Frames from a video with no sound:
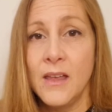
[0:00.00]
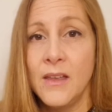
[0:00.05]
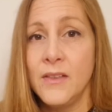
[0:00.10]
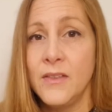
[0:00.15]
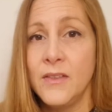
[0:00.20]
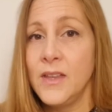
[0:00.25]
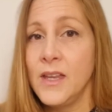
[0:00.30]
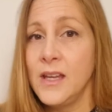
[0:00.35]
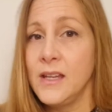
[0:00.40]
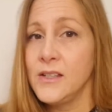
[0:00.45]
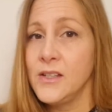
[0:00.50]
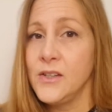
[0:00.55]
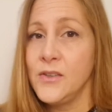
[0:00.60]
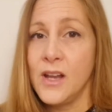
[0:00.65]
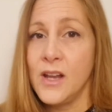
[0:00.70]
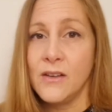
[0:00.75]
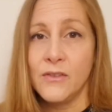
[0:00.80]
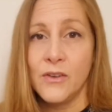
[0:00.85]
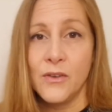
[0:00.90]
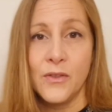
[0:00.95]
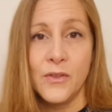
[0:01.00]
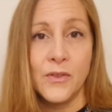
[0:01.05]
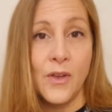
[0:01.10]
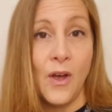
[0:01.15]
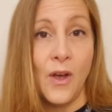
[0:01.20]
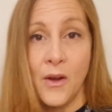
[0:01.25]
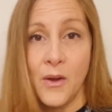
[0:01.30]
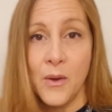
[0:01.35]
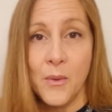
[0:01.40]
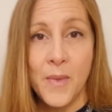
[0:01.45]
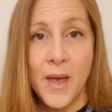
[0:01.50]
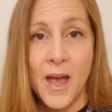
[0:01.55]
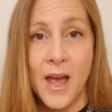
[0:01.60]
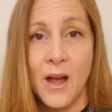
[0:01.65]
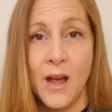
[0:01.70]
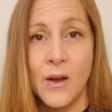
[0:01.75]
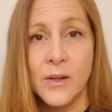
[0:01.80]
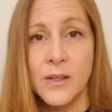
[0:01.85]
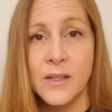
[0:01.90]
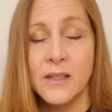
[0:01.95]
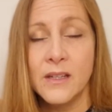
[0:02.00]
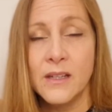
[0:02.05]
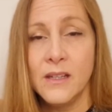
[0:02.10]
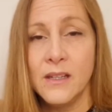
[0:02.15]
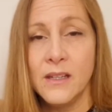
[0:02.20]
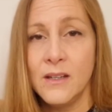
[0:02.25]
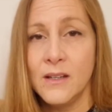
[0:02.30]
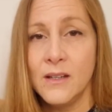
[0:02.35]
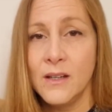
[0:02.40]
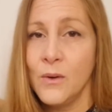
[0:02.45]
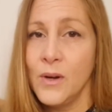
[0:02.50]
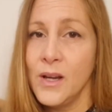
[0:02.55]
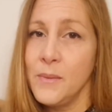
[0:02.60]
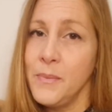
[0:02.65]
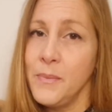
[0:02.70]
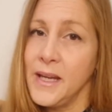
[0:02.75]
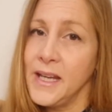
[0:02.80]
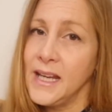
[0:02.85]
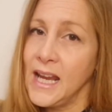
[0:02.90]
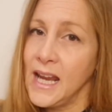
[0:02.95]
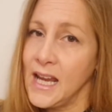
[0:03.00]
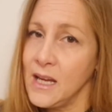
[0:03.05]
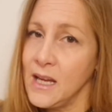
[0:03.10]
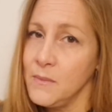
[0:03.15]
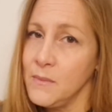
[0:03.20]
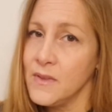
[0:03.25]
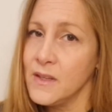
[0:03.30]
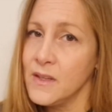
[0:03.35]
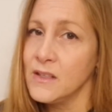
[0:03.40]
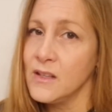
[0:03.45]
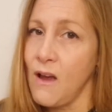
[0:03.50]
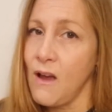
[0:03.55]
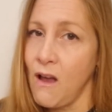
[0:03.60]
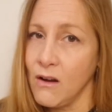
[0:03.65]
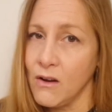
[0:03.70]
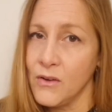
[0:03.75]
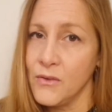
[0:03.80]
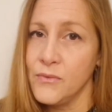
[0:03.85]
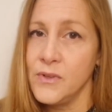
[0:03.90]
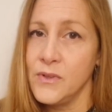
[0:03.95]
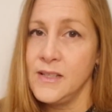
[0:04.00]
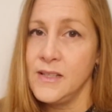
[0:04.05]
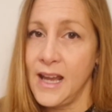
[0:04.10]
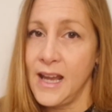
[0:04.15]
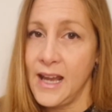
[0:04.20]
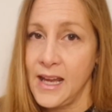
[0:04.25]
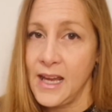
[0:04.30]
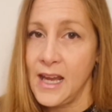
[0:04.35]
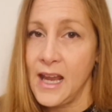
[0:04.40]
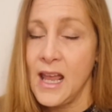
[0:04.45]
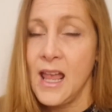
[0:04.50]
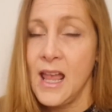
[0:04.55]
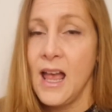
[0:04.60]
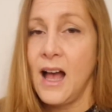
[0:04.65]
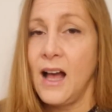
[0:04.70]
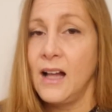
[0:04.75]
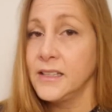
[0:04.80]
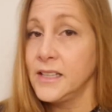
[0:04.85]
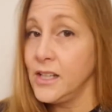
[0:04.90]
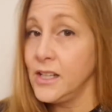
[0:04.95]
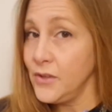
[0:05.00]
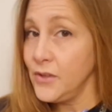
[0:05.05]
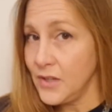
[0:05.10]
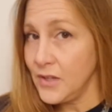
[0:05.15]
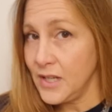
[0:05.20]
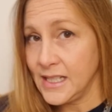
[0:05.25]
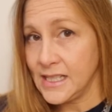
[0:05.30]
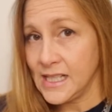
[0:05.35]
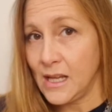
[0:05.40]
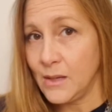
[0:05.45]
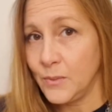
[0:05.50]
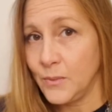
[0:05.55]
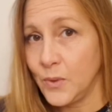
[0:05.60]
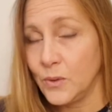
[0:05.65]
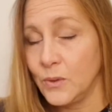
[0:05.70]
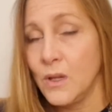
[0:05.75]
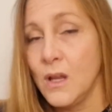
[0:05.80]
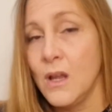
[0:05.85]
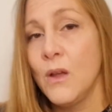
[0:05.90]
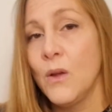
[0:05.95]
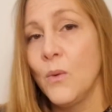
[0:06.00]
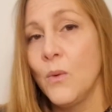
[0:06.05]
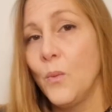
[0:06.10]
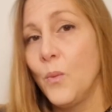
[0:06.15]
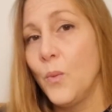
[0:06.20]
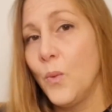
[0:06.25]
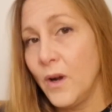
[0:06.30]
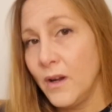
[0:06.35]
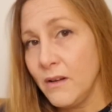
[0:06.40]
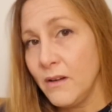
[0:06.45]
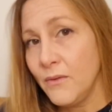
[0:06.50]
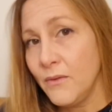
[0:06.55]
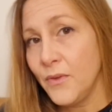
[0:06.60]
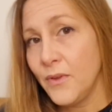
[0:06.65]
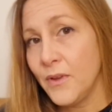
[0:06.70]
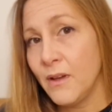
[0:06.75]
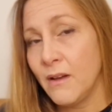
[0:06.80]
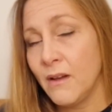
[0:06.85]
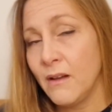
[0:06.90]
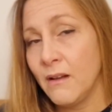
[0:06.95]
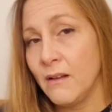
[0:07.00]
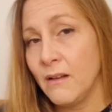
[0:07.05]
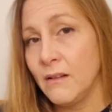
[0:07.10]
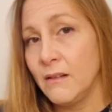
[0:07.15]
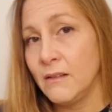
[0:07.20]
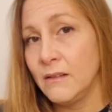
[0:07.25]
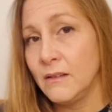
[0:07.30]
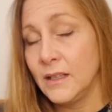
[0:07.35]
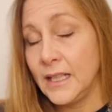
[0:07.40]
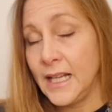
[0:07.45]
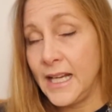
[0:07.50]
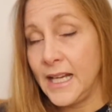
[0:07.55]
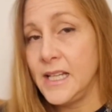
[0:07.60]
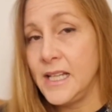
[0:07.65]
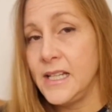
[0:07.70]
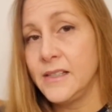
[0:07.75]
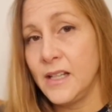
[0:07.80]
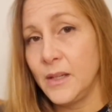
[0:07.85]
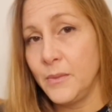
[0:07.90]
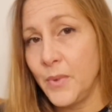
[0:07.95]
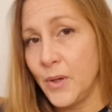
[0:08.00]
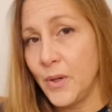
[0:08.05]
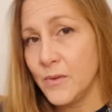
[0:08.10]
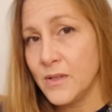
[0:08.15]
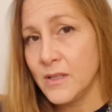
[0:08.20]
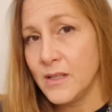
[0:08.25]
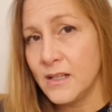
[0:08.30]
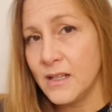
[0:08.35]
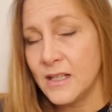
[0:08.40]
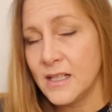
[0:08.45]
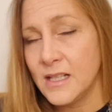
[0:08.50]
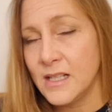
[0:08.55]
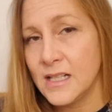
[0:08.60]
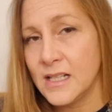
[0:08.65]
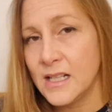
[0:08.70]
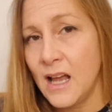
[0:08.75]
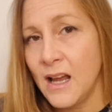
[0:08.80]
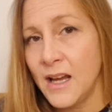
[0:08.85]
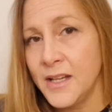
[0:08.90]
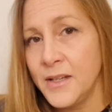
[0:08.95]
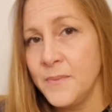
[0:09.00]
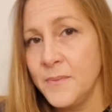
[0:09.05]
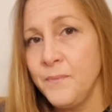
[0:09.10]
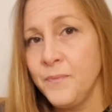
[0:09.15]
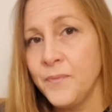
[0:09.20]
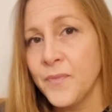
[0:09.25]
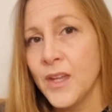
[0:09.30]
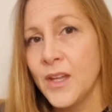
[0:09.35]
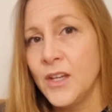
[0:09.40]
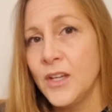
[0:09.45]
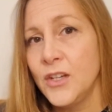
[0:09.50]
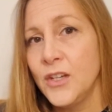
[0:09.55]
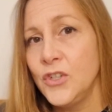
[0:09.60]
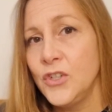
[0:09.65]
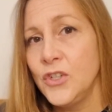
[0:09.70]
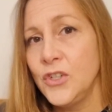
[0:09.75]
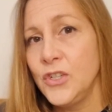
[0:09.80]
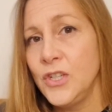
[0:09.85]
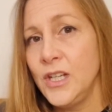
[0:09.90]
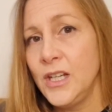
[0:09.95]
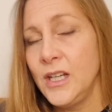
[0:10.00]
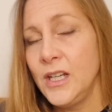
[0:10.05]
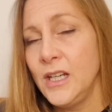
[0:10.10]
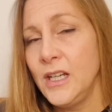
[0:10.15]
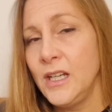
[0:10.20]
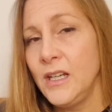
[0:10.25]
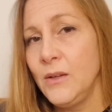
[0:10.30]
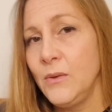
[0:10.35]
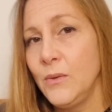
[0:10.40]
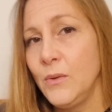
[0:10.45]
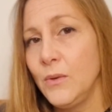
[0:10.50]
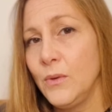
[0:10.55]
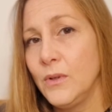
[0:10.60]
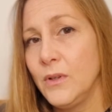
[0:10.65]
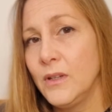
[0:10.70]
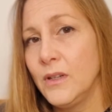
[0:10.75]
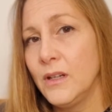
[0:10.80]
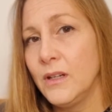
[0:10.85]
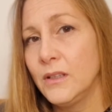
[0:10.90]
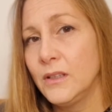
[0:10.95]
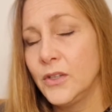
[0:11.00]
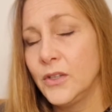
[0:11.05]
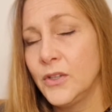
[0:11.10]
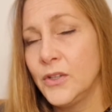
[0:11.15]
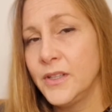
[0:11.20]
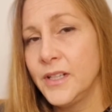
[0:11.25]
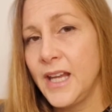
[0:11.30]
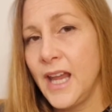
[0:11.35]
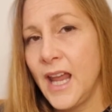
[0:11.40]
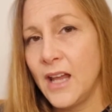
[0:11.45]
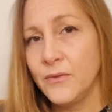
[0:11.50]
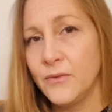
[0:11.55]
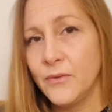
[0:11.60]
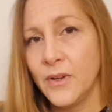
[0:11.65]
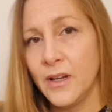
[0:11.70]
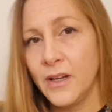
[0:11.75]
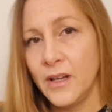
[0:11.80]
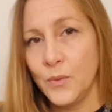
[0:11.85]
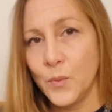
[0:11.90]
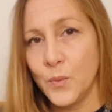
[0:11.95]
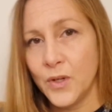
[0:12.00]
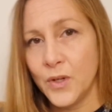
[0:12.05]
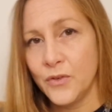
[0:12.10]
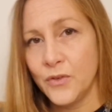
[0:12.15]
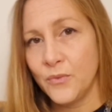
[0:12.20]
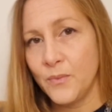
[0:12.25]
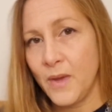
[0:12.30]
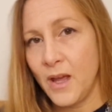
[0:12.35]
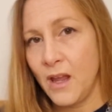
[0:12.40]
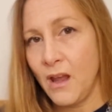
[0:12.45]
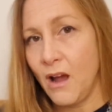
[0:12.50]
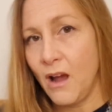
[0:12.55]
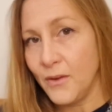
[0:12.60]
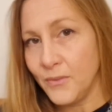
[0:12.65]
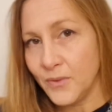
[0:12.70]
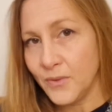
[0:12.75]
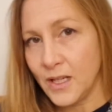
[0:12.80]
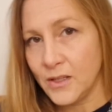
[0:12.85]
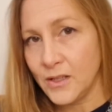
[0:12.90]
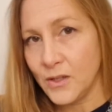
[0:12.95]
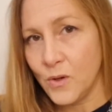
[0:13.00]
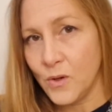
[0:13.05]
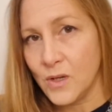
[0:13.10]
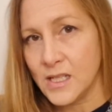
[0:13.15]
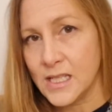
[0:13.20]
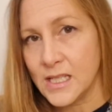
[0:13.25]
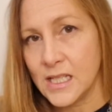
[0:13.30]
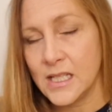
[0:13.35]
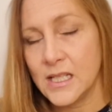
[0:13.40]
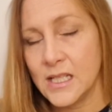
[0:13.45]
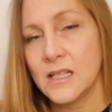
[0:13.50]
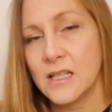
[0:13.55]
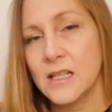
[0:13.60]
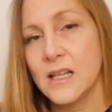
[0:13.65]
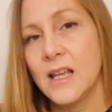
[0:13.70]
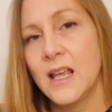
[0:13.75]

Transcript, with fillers: things you never thought about, you know, it became the talk of the day. I'll give you an example. One of the ladies that posted a design, she learned Canva in one of my offline courses.